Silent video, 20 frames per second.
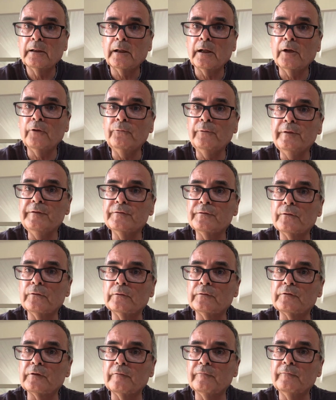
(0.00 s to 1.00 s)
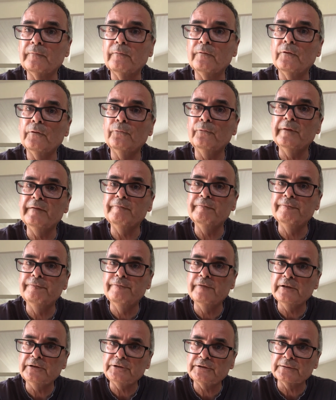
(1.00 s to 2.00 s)
a result of the
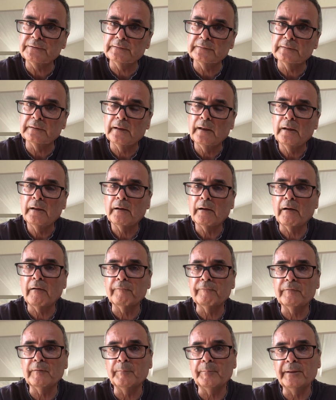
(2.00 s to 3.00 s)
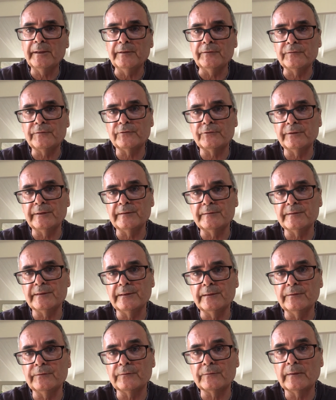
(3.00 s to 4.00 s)
revision of the peace
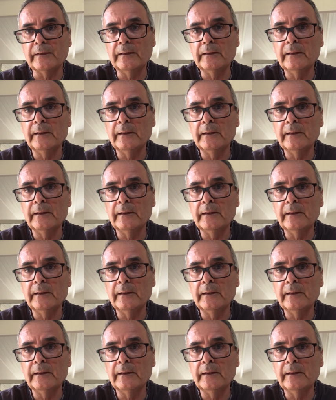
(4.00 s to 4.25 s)
treaties